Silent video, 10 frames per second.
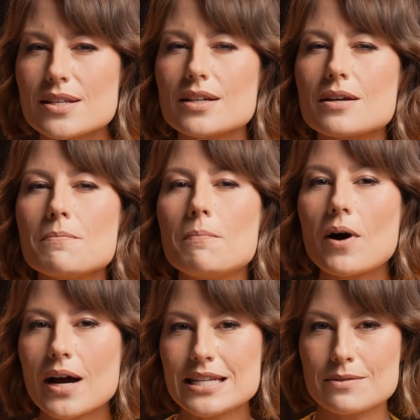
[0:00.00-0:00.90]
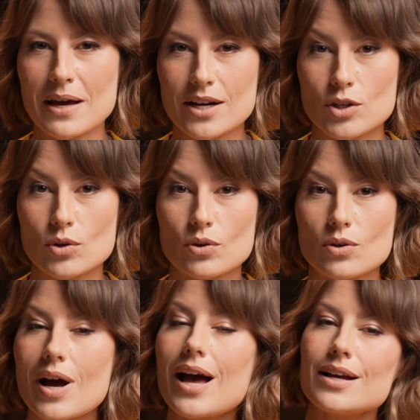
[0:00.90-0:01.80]
a combined manicure,
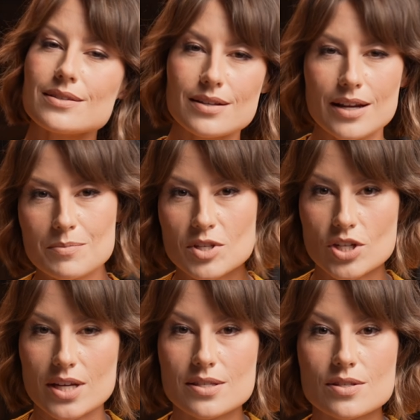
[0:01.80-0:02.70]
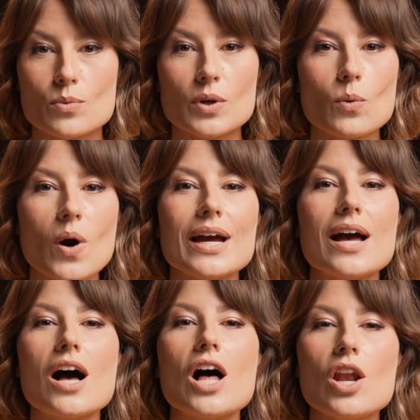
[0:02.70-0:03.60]
as the name suggests, require
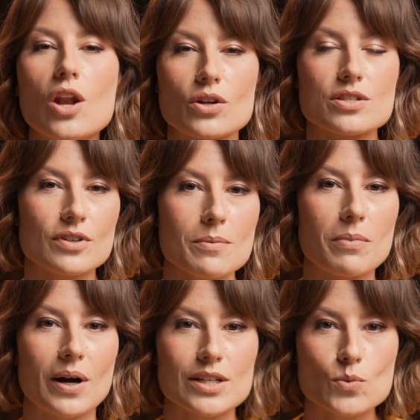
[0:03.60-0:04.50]
a lot of combined